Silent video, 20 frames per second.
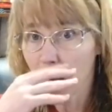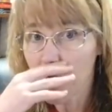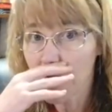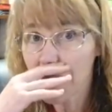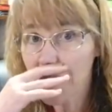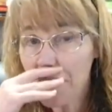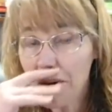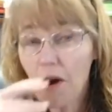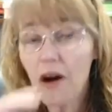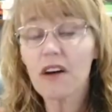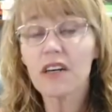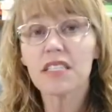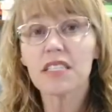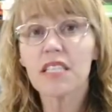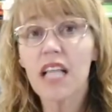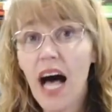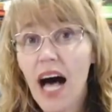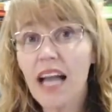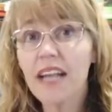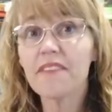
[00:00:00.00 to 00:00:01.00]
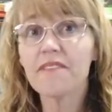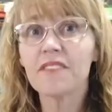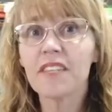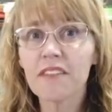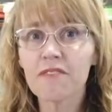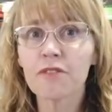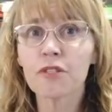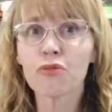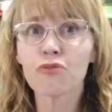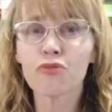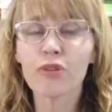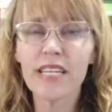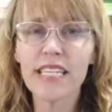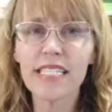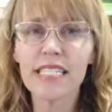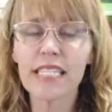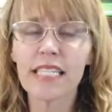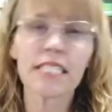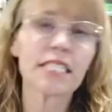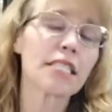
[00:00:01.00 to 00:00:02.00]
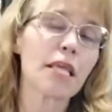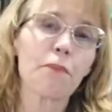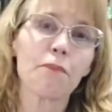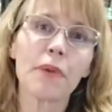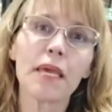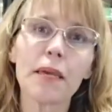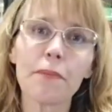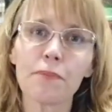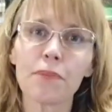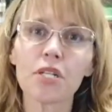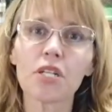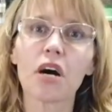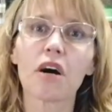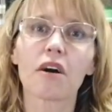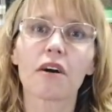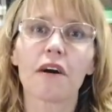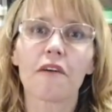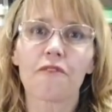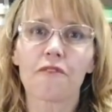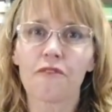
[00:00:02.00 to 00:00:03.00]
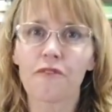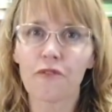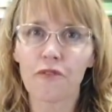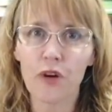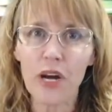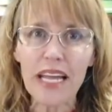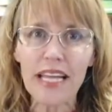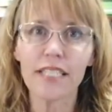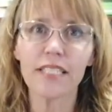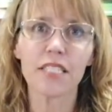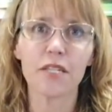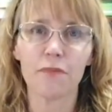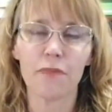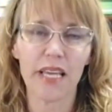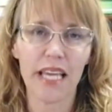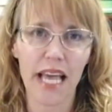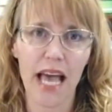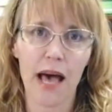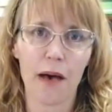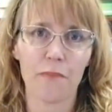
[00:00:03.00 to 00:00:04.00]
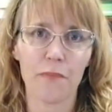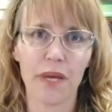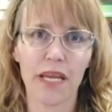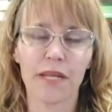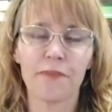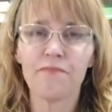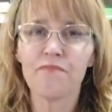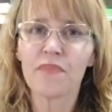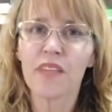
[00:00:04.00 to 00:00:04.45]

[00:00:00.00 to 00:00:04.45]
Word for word: There are a lot of different reasons that people are afraid to be happy.